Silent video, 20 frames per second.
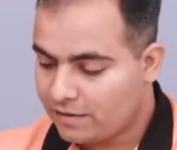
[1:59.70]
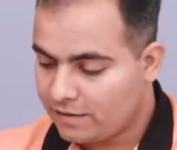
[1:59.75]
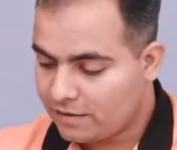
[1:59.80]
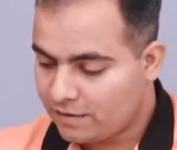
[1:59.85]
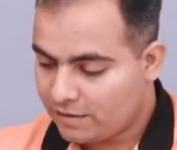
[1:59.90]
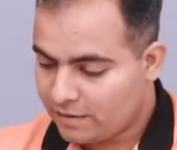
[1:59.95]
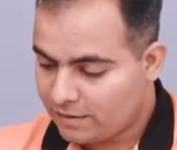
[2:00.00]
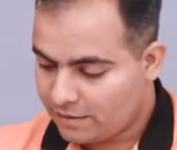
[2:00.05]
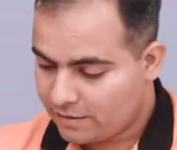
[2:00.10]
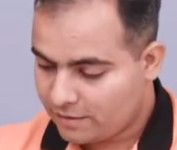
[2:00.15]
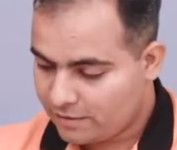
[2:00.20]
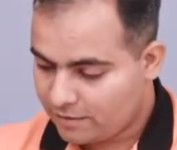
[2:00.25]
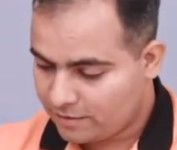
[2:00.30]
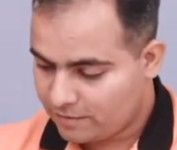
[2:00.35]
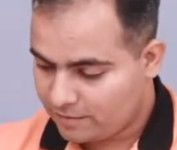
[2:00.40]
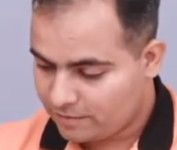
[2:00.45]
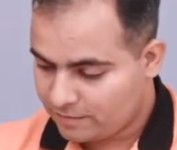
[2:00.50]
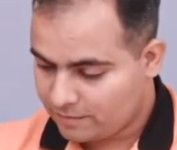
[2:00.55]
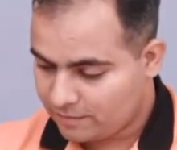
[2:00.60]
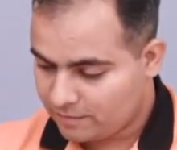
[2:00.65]

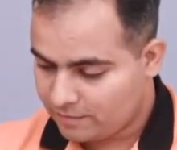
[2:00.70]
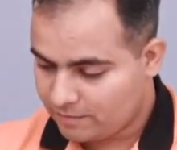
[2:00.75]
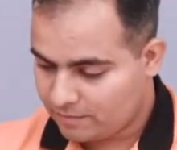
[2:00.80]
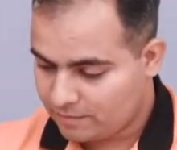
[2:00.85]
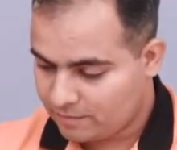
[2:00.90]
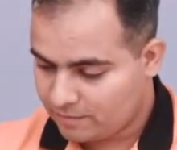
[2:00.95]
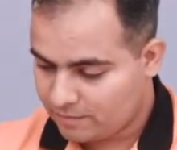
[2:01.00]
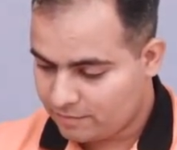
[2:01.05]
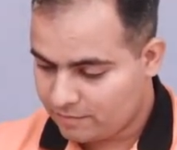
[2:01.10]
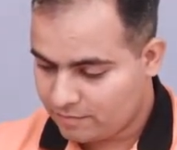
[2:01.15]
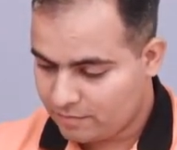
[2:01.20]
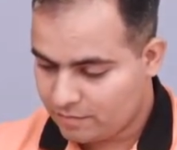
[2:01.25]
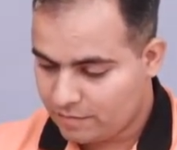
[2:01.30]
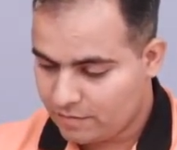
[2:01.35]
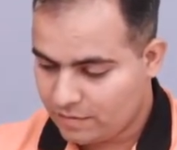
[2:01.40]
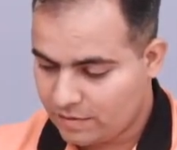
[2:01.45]
No one is speaking in this clip.